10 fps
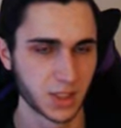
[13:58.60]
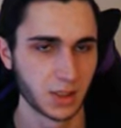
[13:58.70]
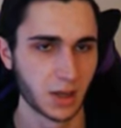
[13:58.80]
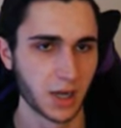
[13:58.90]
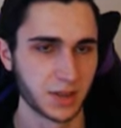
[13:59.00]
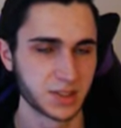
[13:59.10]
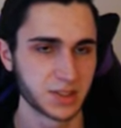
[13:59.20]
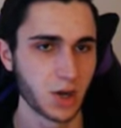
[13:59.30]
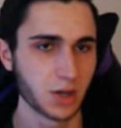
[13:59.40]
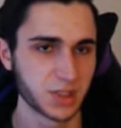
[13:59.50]
Alright, this is
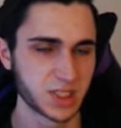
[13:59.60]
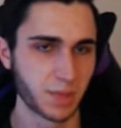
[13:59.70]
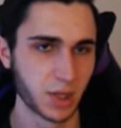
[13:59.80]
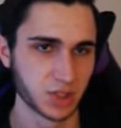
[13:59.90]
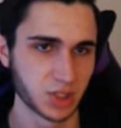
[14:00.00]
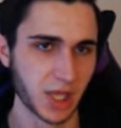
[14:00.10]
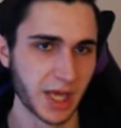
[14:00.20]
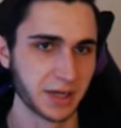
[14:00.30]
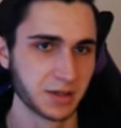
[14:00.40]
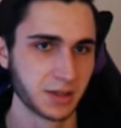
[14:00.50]
called the Sponge
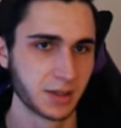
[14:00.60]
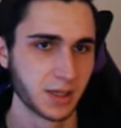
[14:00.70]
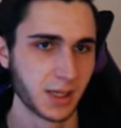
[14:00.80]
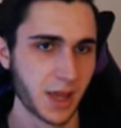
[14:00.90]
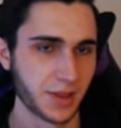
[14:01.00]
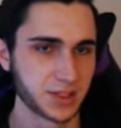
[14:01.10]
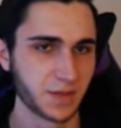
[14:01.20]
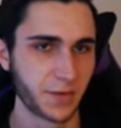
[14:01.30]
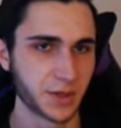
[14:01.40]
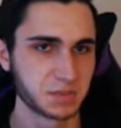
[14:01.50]
Glide. This is the first